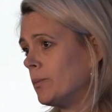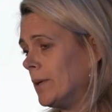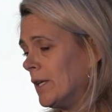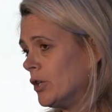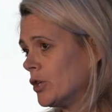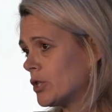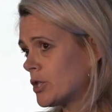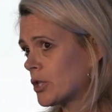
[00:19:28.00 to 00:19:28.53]

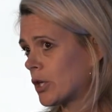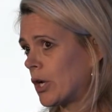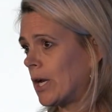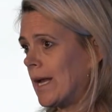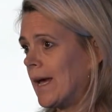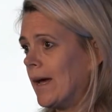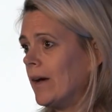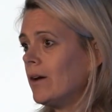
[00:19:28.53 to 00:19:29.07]
offer
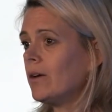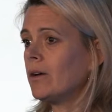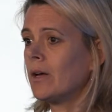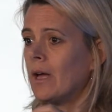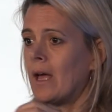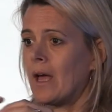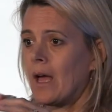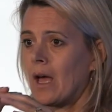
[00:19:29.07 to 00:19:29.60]
it
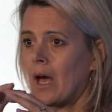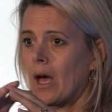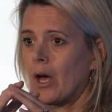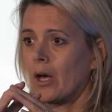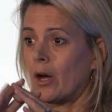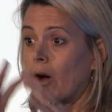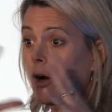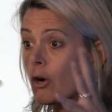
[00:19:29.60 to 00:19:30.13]
in a
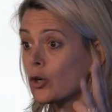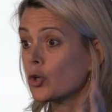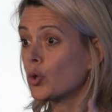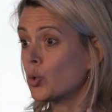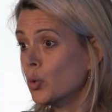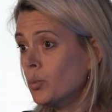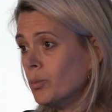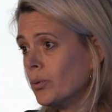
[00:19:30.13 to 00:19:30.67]
school
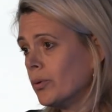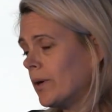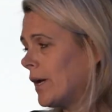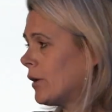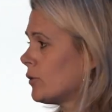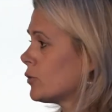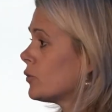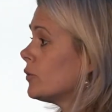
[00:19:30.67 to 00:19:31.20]
environment
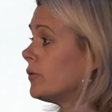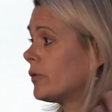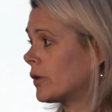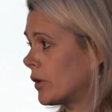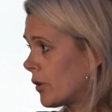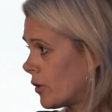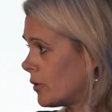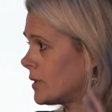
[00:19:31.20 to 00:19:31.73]

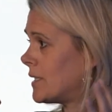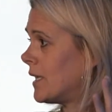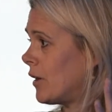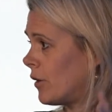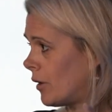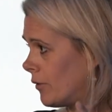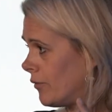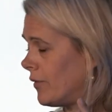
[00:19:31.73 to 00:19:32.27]
to a group
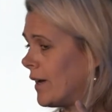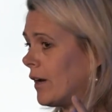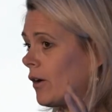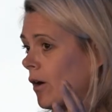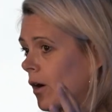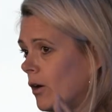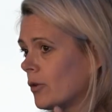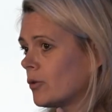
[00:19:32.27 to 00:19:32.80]
of
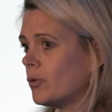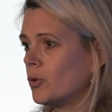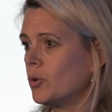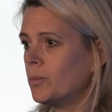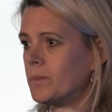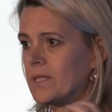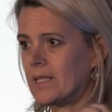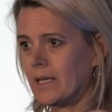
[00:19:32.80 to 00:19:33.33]
students.
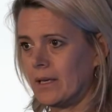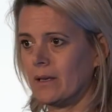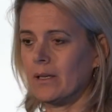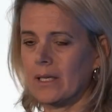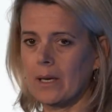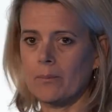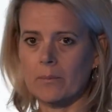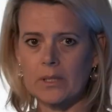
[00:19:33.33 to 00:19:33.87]
And when it's
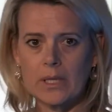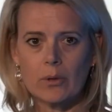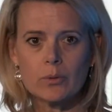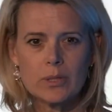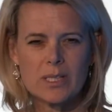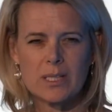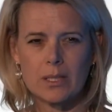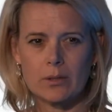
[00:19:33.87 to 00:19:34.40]
offered
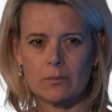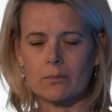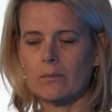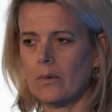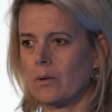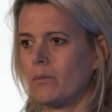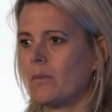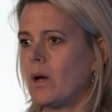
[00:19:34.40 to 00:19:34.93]

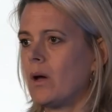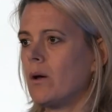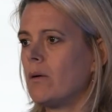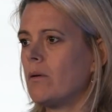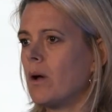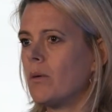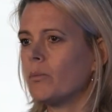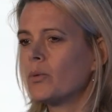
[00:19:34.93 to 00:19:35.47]
to
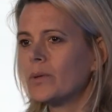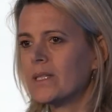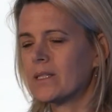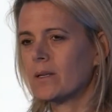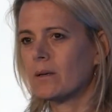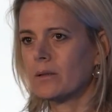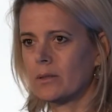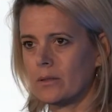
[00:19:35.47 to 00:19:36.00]
a group
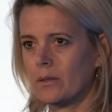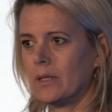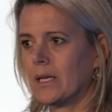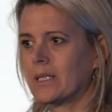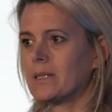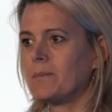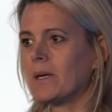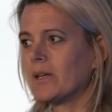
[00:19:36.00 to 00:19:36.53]
of
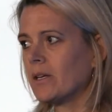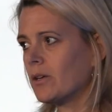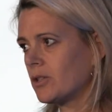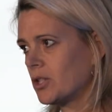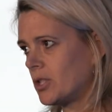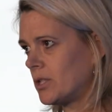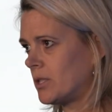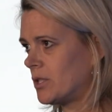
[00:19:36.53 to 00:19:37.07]

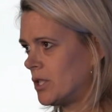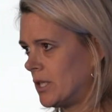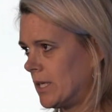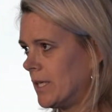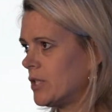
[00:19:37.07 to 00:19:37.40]
students,